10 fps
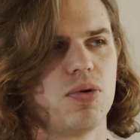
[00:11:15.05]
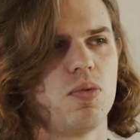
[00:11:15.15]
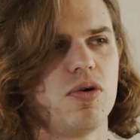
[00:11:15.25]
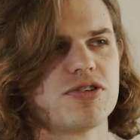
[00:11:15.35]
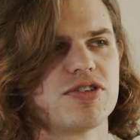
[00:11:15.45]

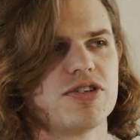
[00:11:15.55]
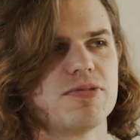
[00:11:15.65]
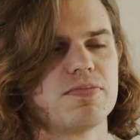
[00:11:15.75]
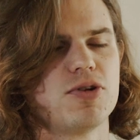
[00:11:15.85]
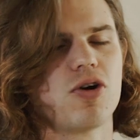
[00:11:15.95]
what's the
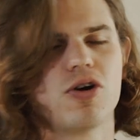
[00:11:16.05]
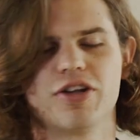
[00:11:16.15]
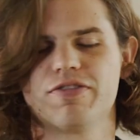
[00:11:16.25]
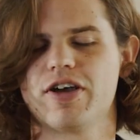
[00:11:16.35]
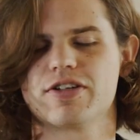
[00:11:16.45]
knock-on
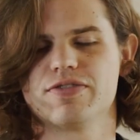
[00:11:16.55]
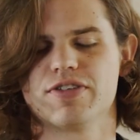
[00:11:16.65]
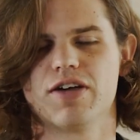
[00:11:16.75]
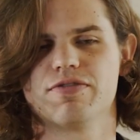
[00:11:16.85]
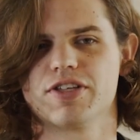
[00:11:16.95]
effect of
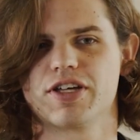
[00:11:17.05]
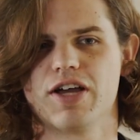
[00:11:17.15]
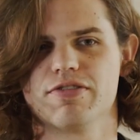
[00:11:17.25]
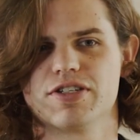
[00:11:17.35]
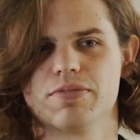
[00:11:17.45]
that for the
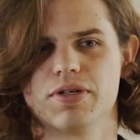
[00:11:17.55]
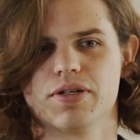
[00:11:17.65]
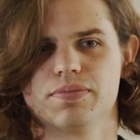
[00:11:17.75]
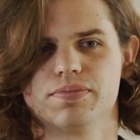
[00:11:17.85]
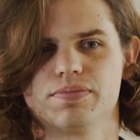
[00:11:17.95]
care
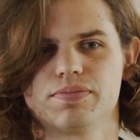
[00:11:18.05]
recipient?